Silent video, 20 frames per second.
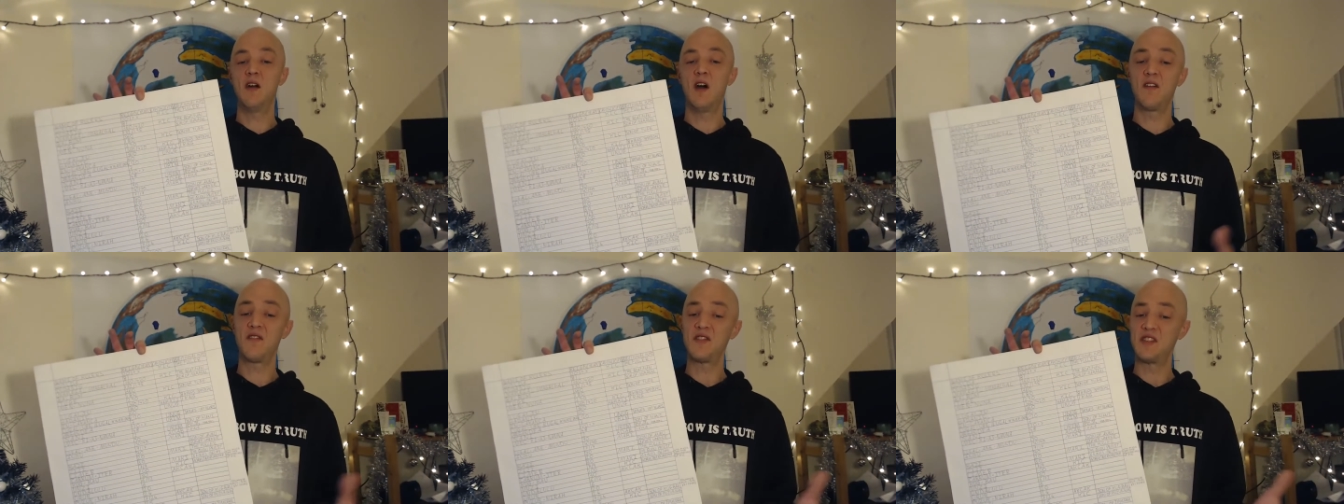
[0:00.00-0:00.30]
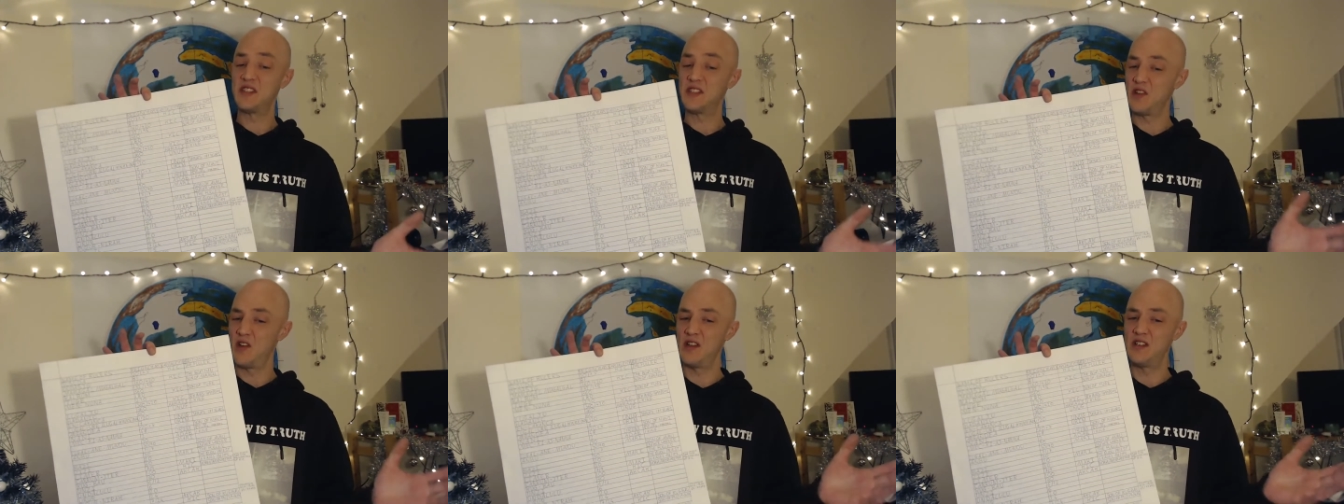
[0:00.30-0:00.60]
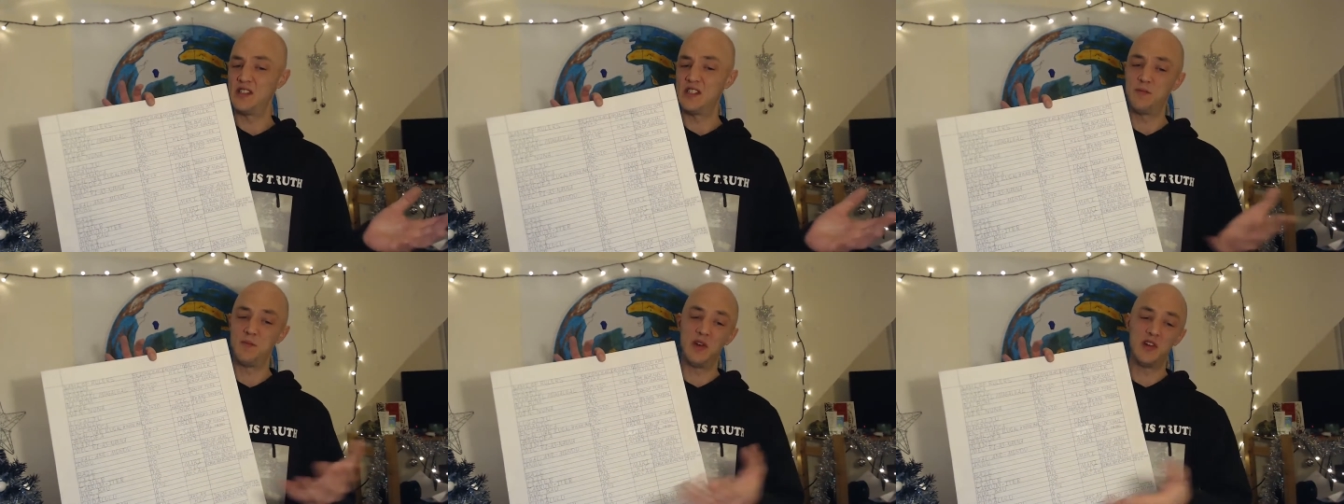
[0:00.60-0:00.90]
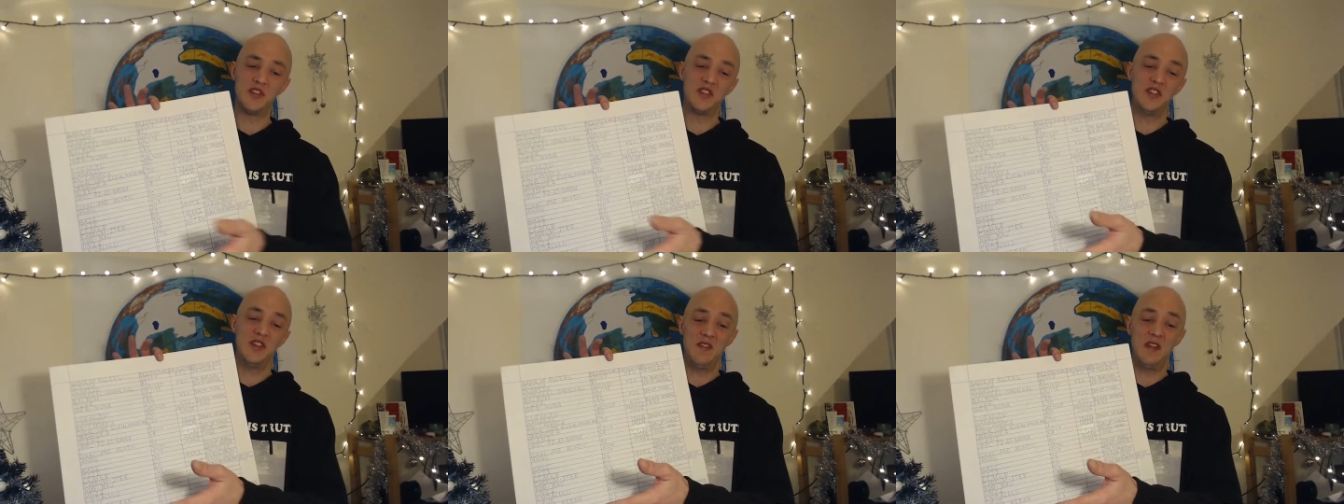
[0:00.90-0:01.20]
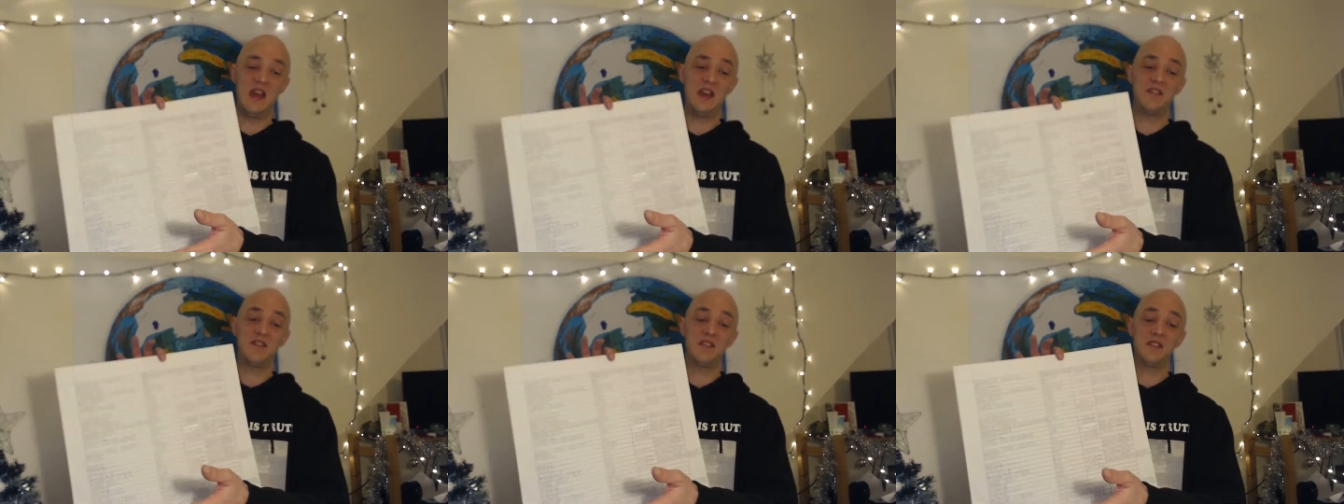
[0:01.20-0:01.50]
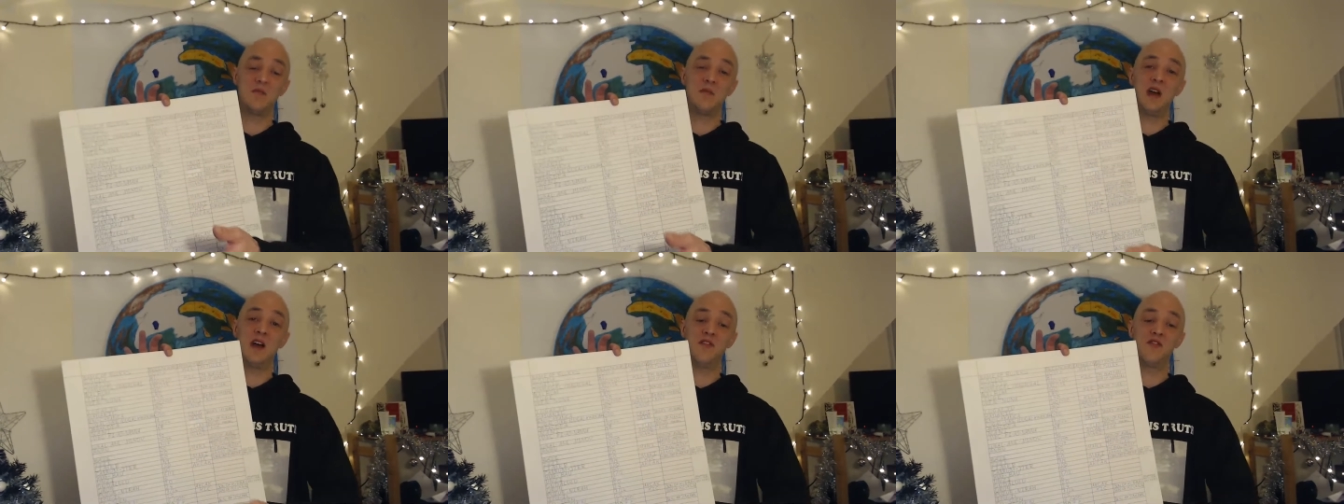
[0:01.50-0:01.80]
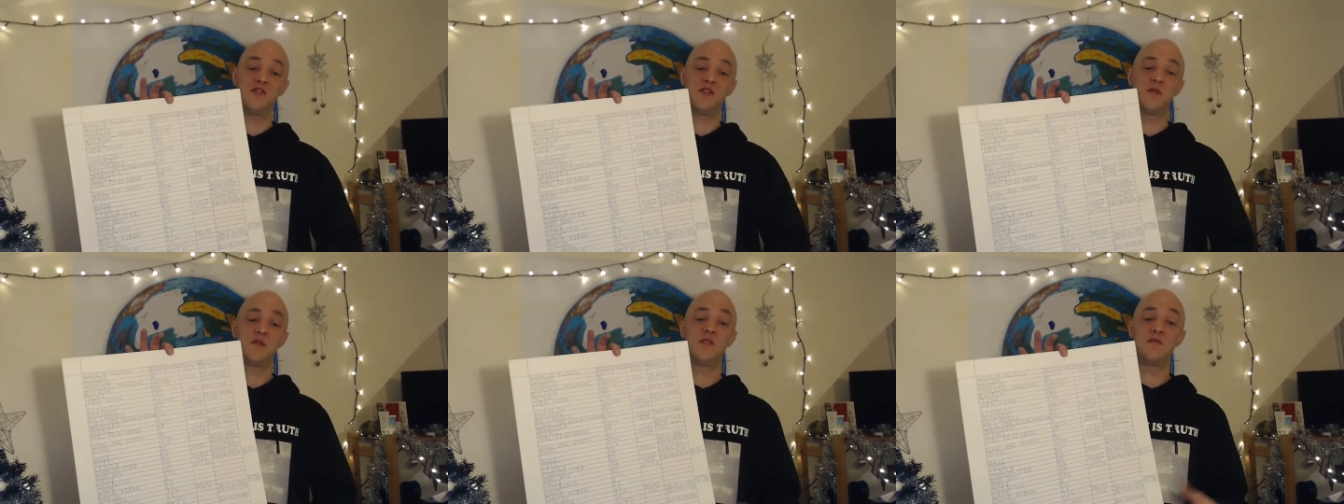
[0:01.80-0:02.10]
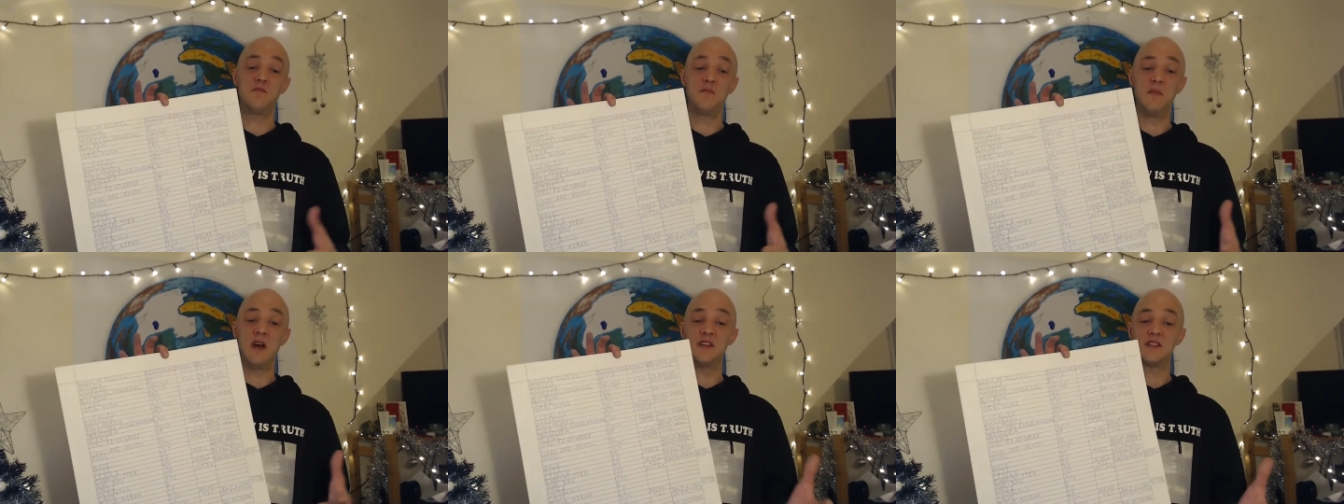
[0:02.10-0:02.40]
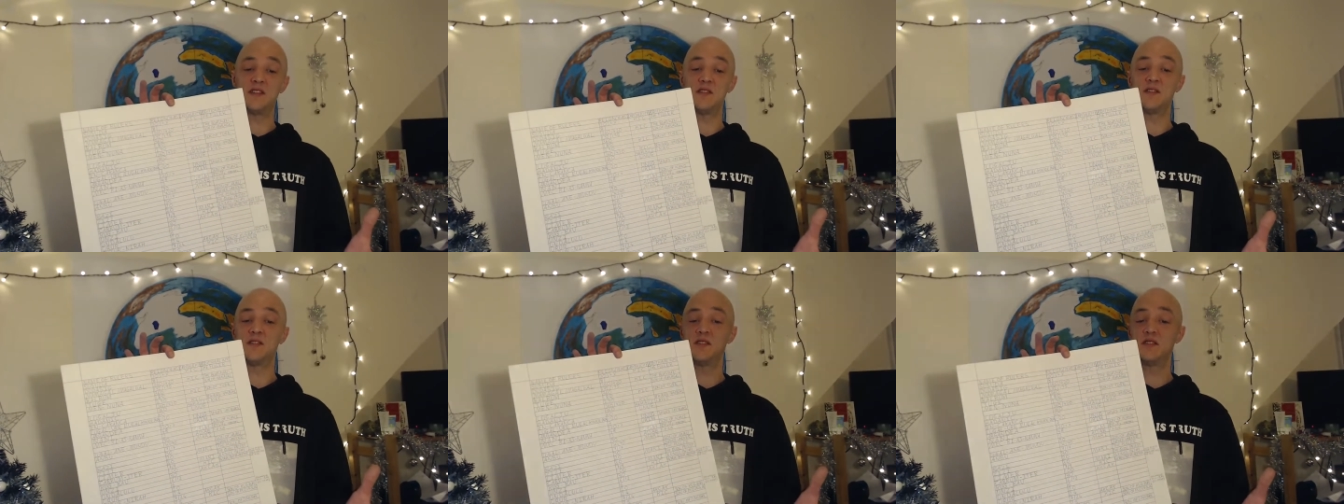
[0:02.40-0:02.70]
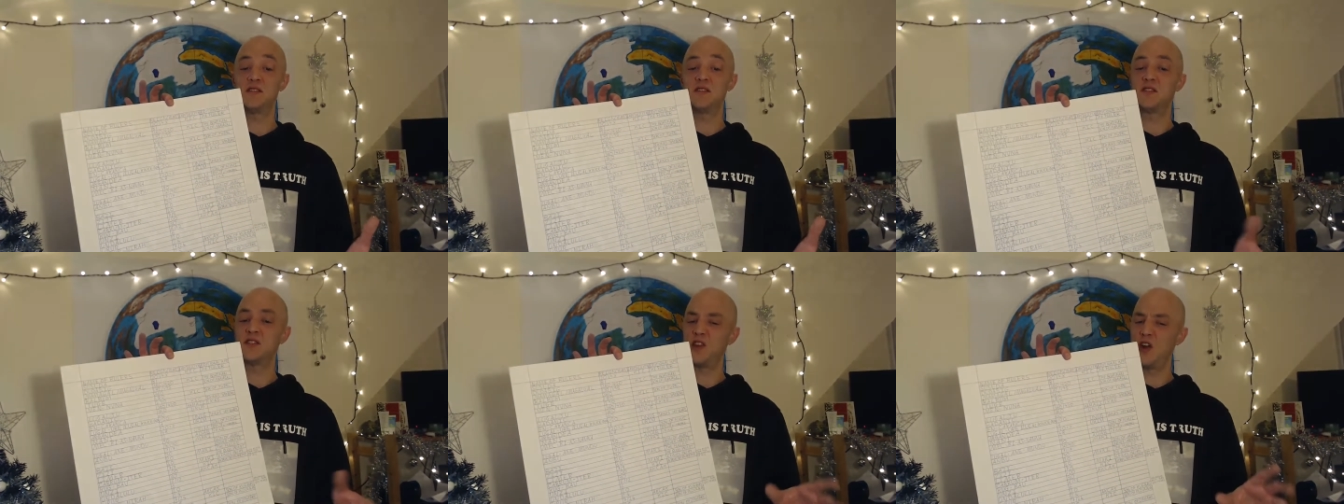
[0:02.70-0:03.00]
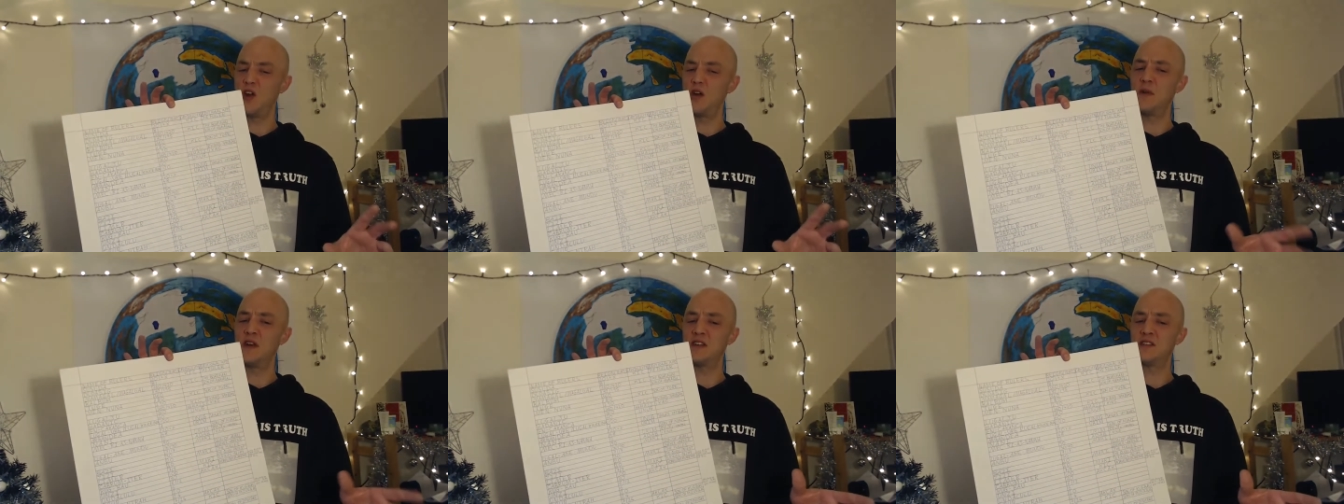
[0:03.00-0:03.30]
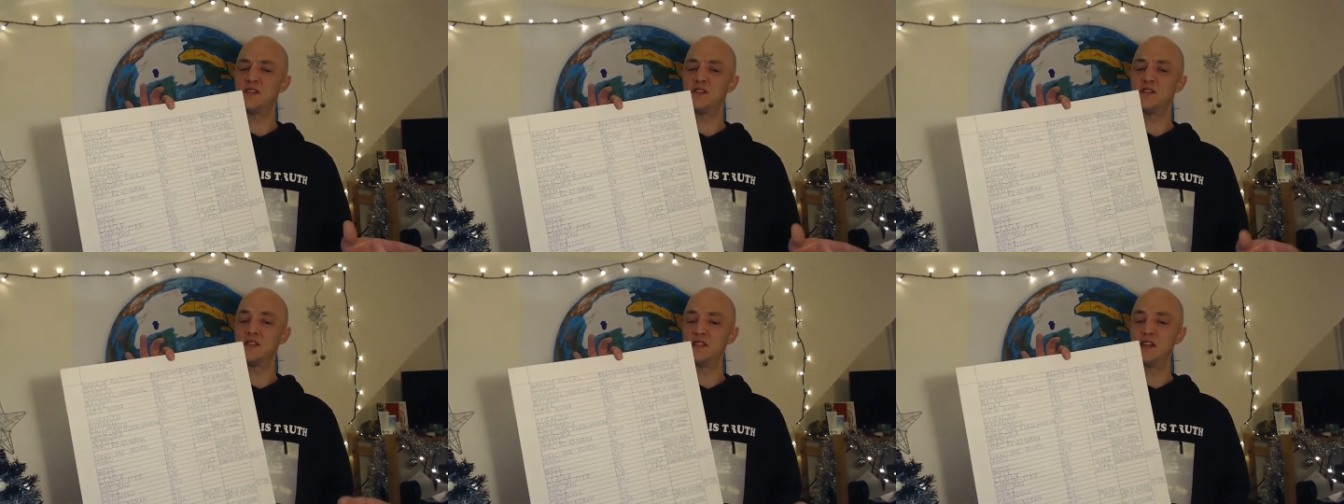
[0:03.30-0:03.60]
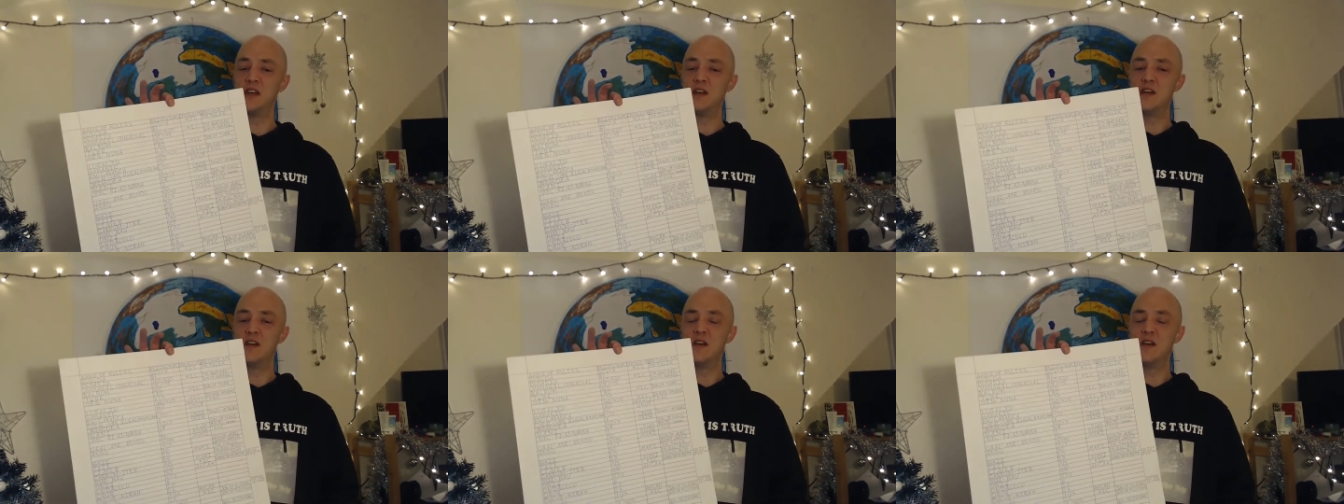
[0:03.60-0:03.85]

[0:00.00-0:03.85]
Obviously, science is pushing that to the boundary with medicines and certain medicines.